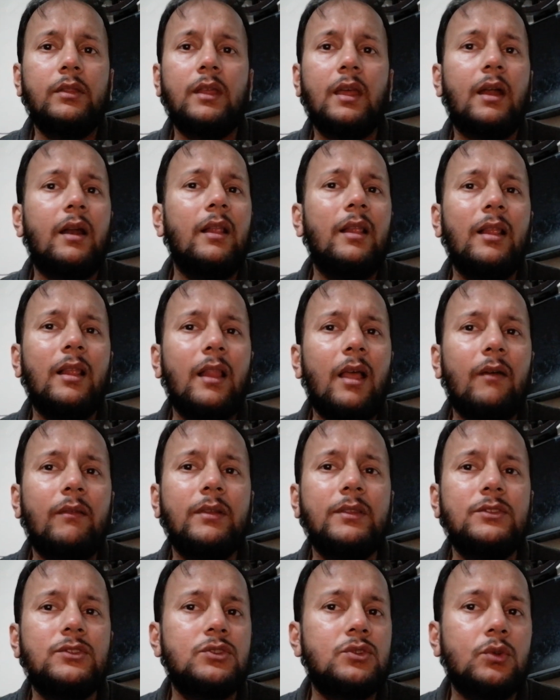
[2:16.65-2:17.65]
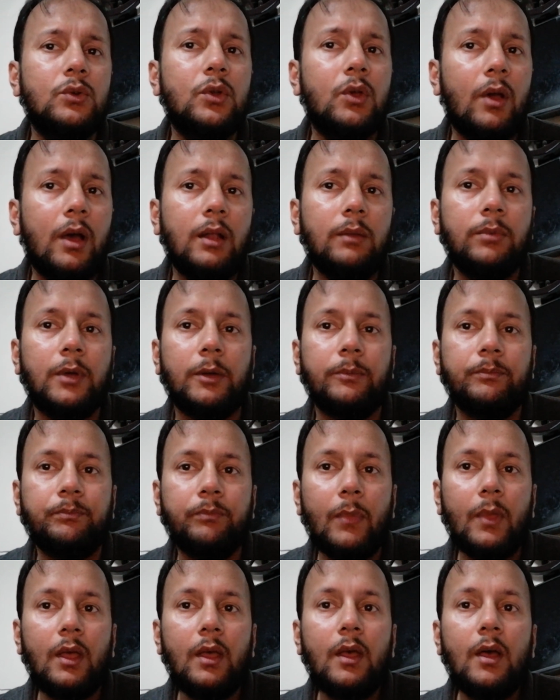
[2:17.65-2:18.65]
their 11th studio album.
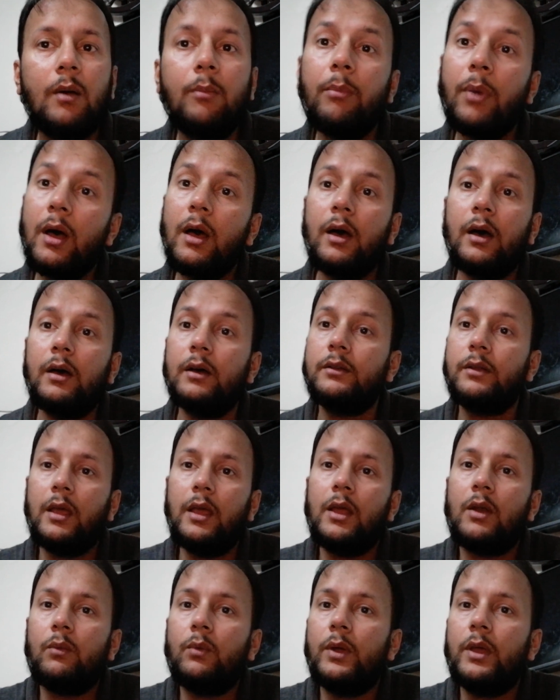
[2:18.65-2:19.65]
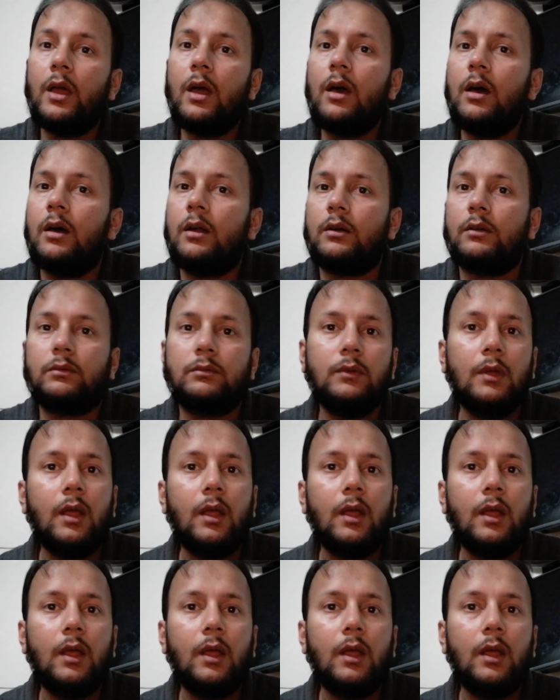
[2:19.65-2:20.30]
But here we are.